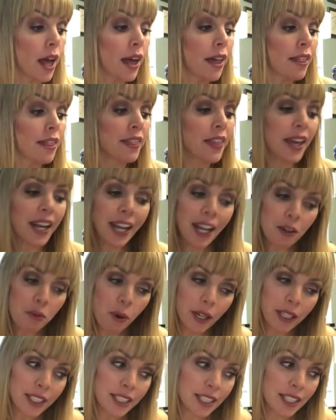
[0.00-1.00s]
Then I
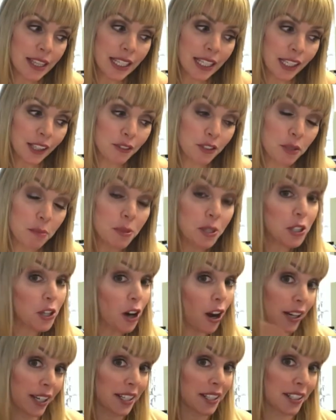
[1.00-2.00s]
wanted to think of some
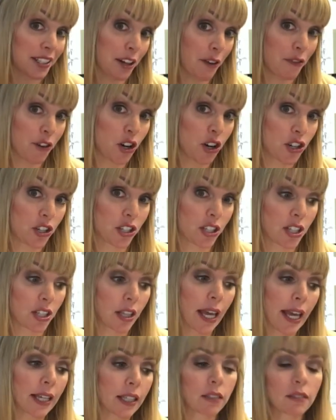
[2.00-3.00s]
stocking stuffers,
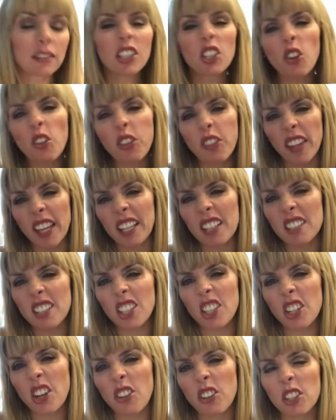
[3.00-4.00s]
like little things,
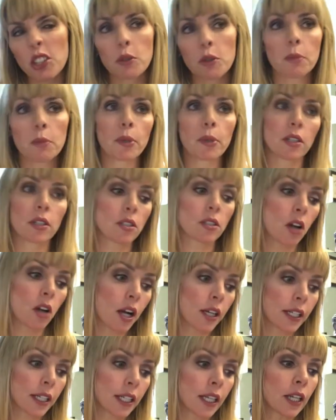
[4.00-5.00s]
that you can put in a
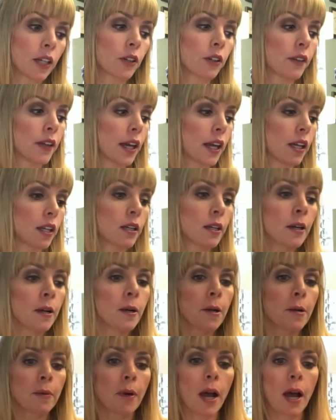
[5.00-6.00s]
stocking, or that
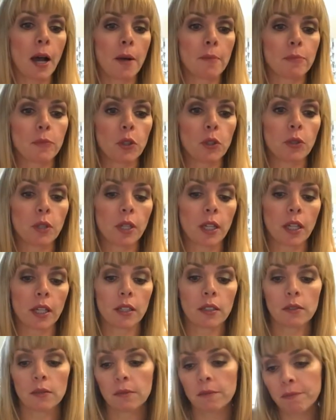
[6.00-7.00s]
you
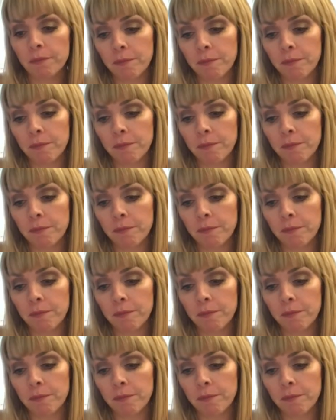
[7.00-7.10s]
can,